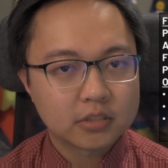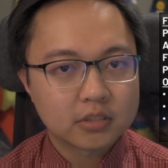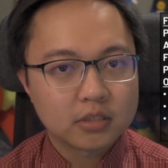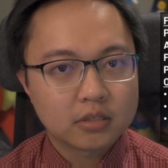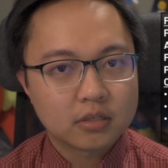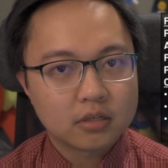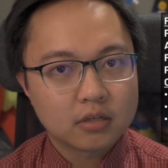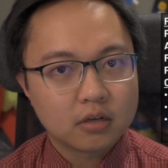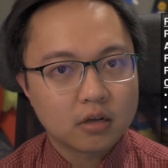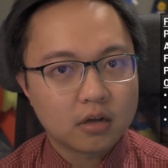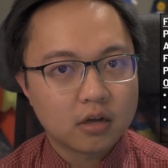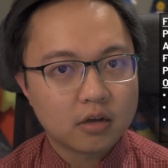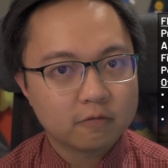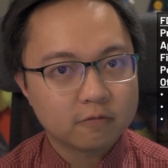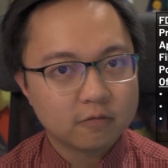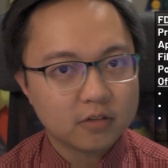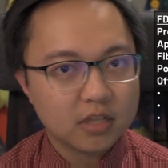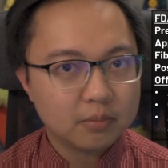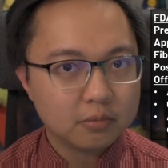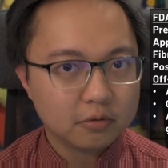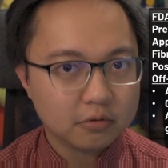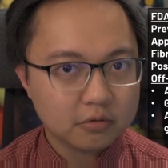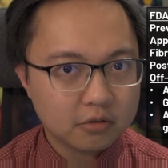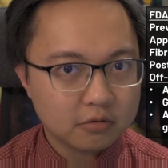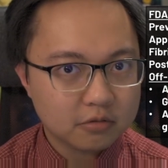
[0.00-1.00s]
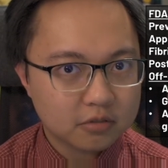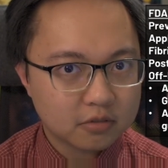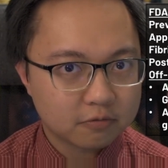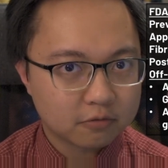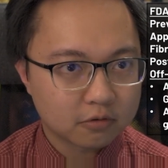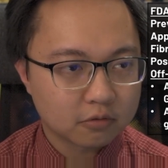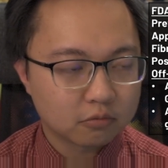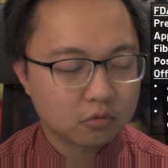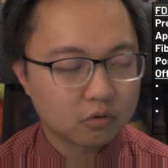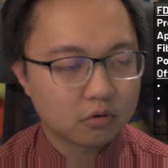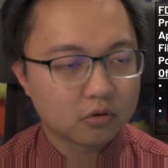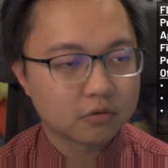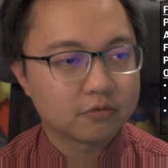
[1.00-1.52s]
Off-label use for
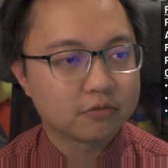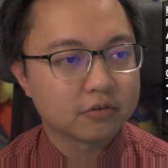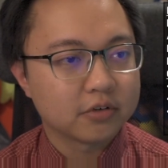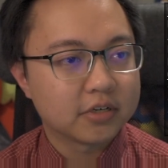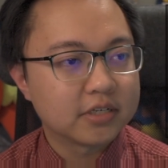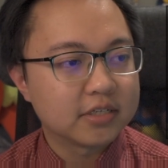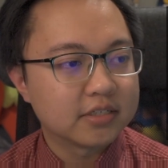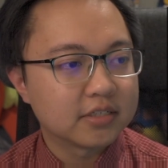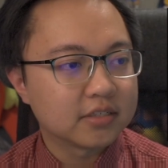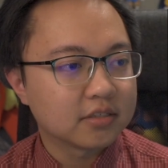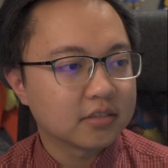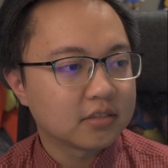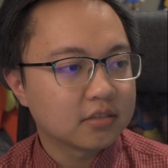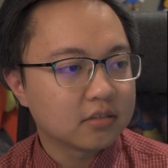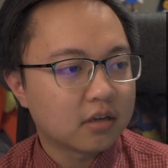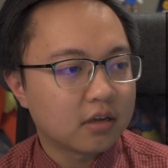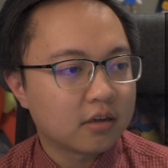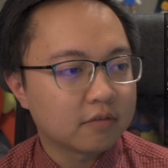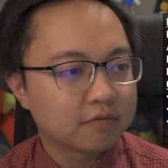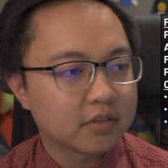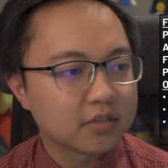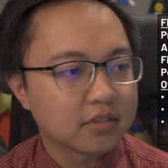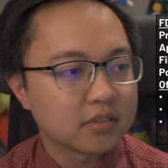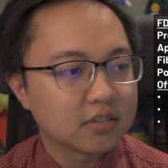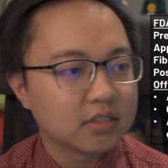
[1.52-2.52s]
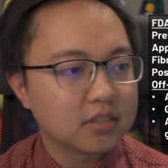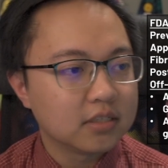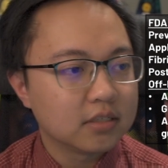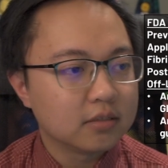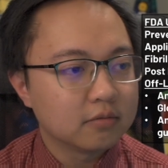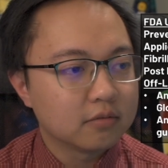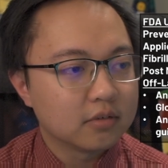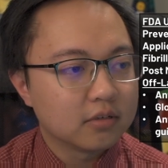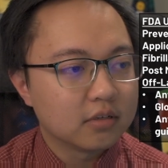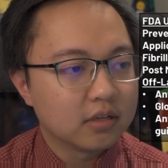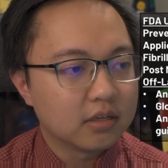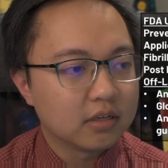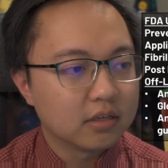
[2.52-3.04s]
warfarin is often
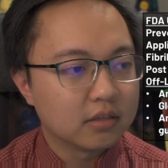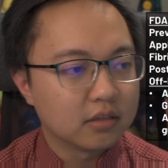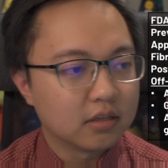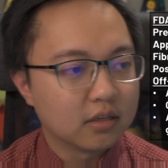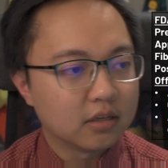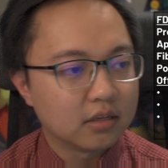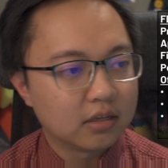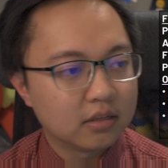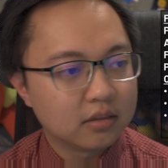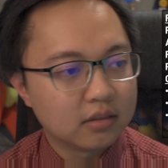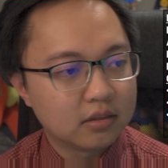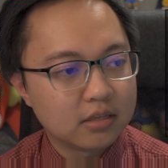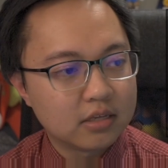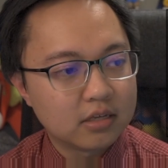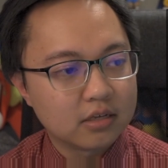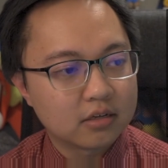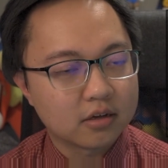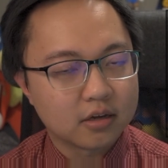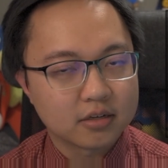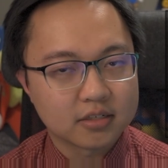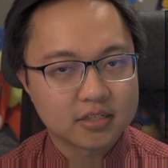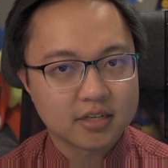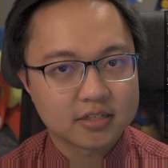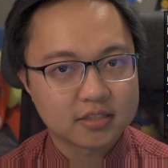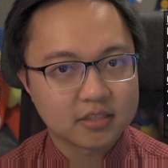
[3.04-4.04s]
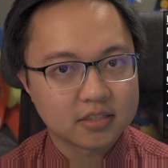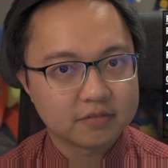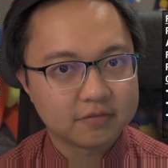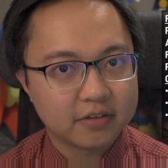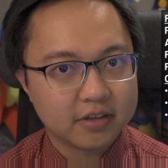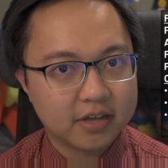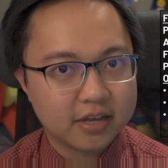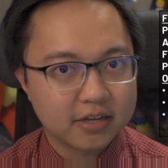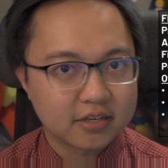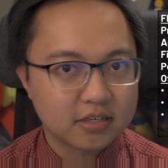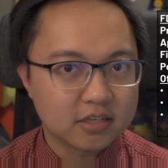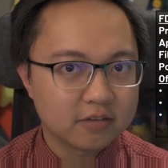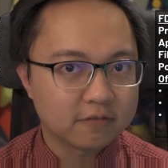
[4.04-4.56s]
seen in the context of
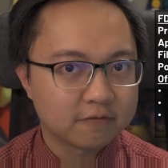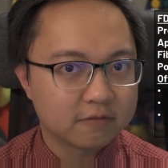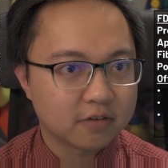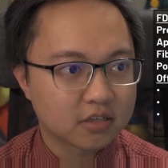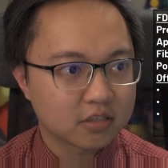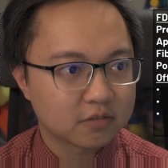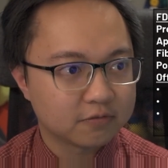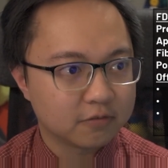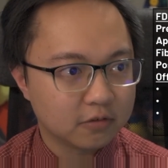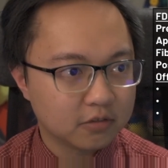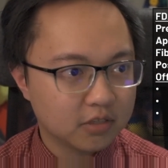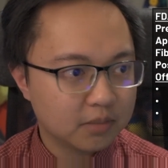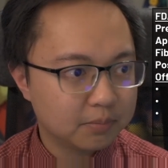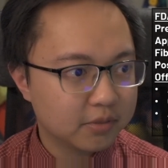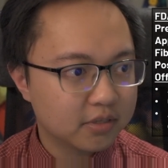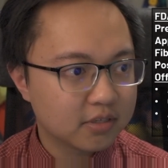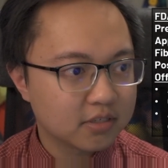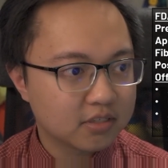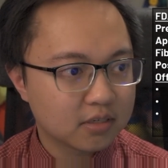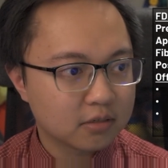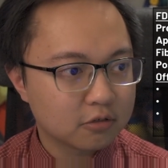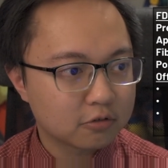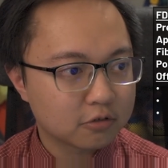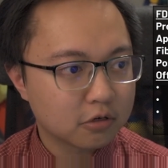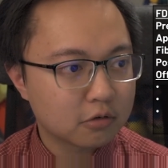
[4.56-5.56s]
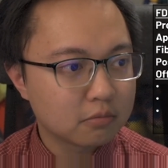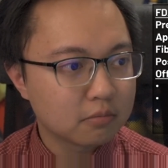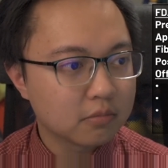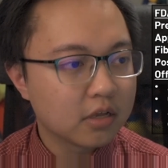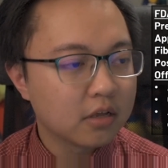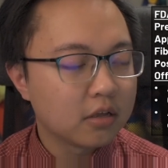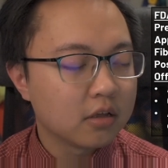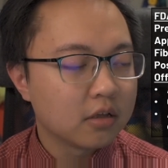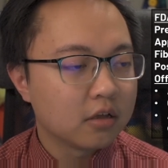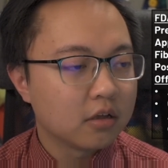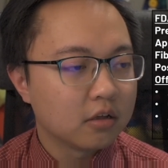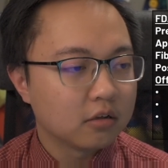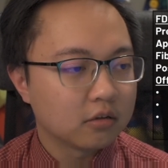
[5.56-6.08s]
antiphospholipid syndrome,
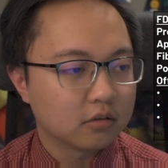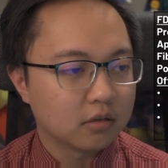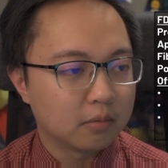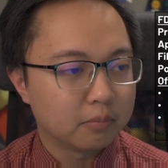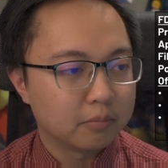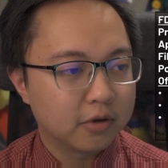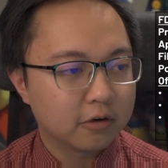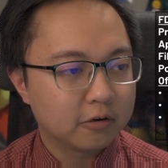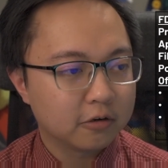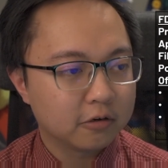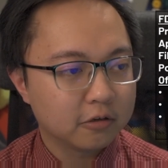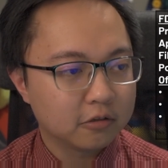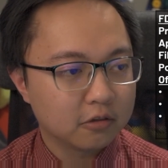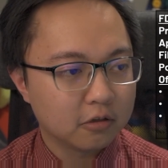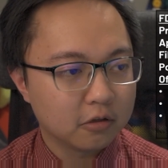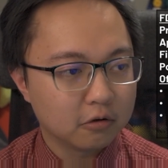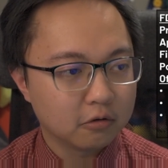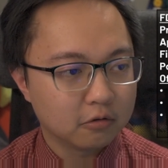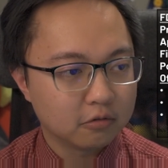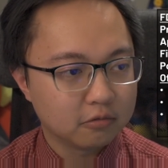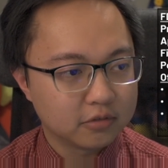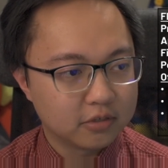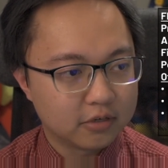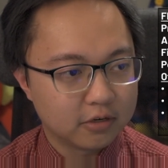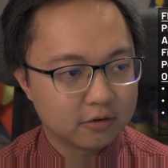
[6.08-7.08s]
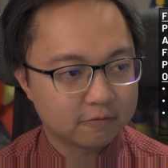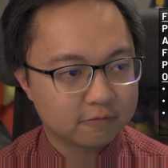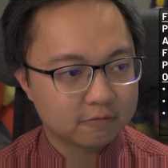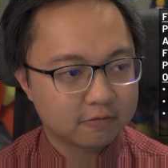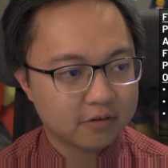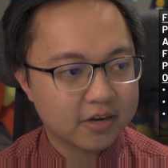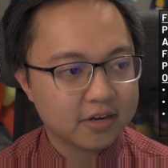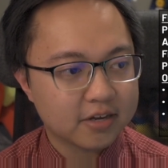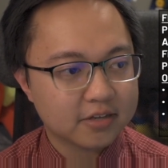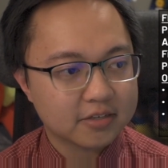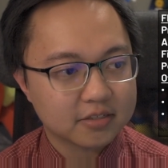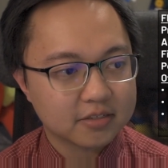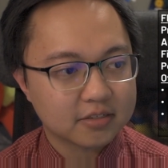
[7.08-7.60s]

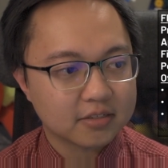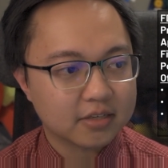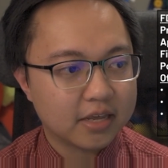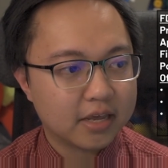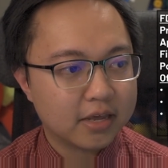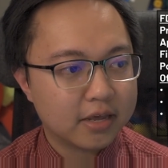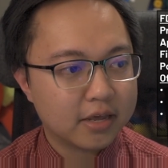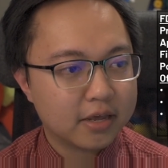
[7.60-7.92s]
glomerulonephritis, and